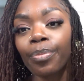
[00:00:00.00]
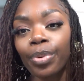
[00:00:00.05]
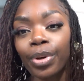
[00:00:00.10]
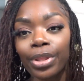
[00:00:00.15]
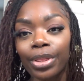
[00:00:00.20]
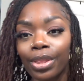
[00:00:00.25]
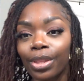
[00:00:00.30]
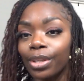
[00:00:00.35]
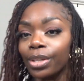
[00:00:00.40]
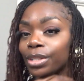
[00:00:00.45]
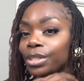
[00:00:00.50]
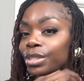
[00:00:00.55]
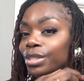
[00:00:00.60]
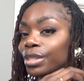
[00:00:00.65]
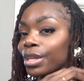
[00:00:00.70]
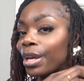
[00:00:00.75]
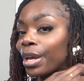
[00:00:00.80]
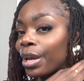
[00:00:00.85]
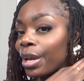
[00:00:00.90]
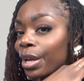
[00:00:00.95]
but this,
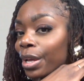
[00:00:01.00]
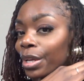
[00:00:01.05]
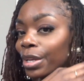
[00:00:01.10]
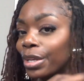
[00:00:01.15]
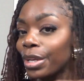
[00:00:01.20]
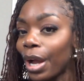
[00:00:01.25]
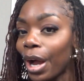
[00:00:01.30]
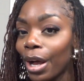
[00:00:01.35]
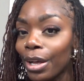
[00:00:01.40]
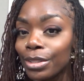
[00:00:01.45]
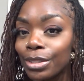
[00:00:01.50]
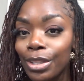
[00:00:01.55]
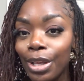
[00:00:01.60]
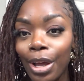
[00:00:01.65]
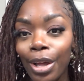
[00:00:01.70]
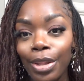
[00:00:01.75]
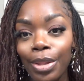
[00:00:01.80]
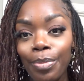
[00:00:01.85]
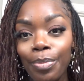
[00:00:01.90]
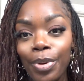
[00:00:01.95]
y'all
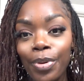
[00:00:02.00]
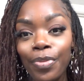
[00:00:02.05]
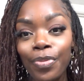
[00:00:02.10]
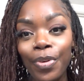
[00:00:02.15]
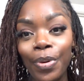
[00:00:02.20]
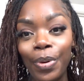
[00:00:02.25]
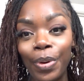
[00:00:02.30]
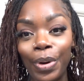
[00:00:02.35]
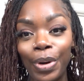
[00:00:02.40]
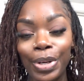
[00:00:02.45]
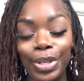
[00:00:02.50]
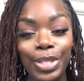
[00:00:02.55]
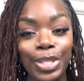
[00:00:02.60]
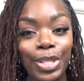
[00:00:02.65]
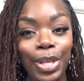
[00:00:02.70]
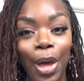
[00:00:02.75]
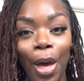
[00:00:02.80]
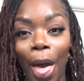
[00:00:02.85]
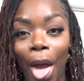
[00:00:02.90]
saw the before, so